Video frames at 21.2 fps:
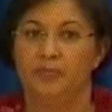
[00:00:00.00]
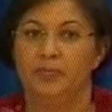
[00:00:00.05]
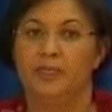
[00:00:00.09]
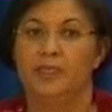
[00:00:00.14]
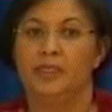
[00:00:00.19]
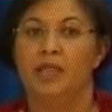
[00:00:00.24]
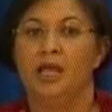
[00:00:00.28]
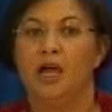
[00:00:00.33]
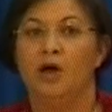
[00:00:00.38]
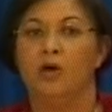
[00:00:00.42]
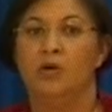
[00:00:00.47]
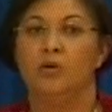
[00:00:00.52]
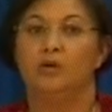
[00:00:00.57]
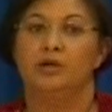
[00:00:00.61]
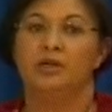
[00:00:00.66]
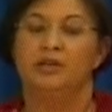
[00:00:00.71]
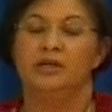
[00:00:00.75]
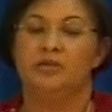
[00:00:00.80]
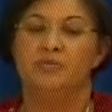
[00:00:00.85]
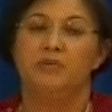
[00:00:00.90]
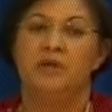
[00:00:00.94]
Now,
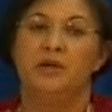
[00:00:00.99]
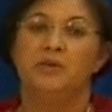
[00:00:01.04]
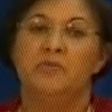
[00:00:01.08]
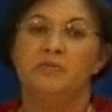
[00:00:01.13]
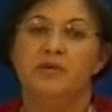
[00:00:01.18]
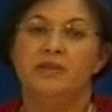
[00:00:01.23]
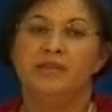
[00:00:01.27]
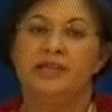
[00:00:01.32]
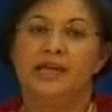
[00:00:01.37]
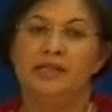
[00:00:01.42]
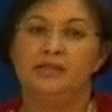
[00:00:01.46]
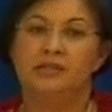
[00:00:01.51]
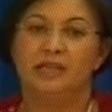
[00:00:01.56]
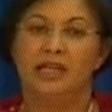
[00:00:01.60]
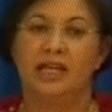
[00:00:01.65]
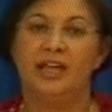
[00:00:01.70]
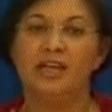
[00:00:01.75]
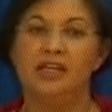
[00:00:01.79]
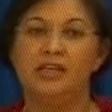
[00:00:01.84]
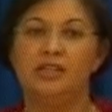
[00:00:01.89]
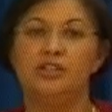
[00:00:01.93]
remember that
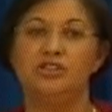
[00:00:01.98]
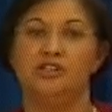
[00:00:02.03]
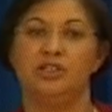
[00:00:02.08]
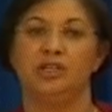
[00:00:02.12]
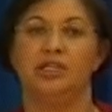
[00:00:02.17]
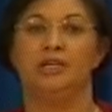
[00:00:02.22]
energy